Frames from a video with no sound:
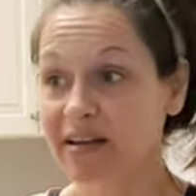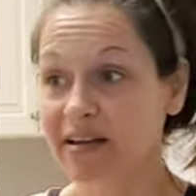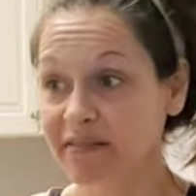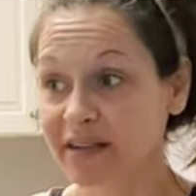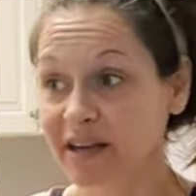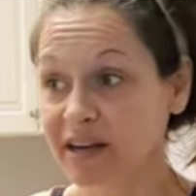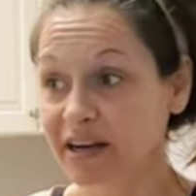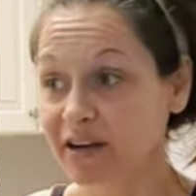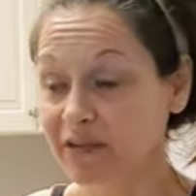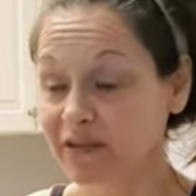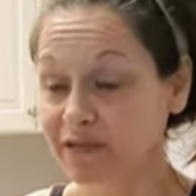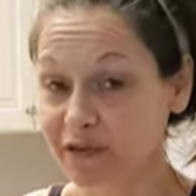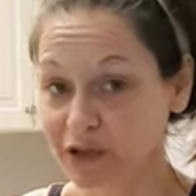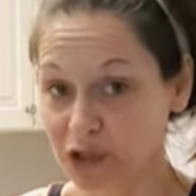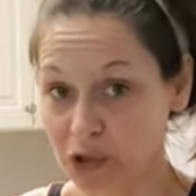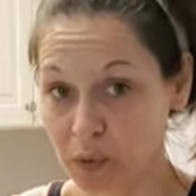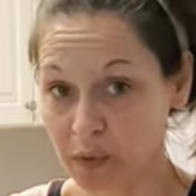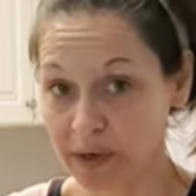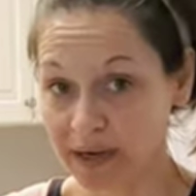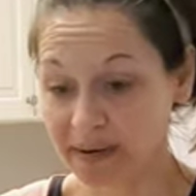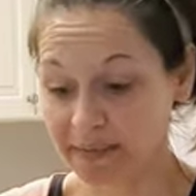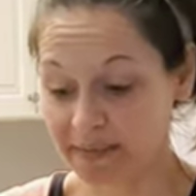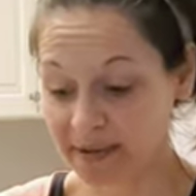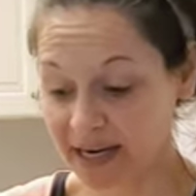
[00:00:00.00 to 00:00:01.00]
oven for
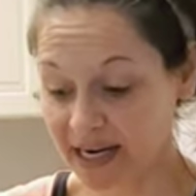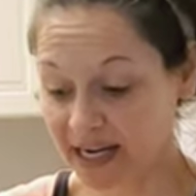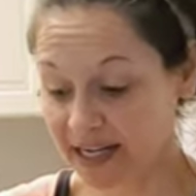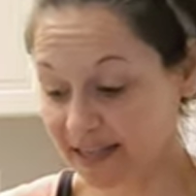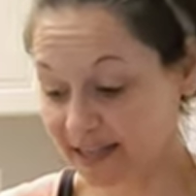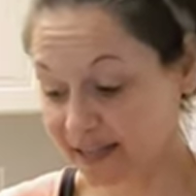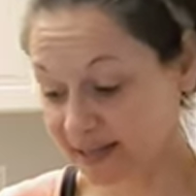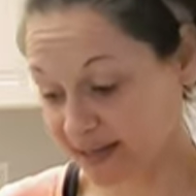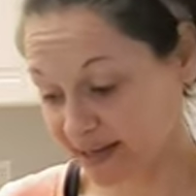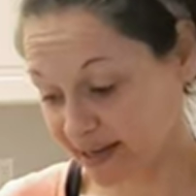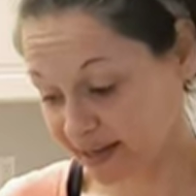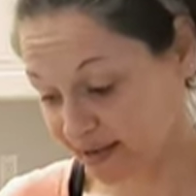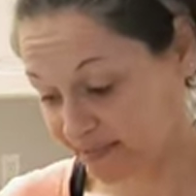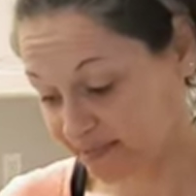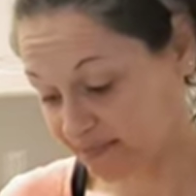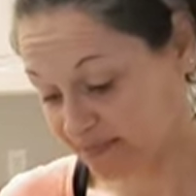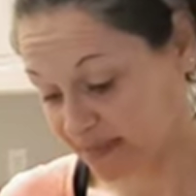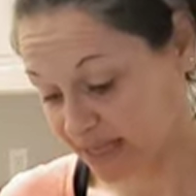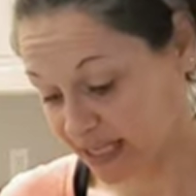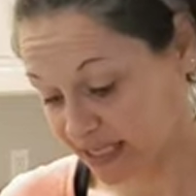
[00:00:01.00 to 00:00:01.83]
20 minutes and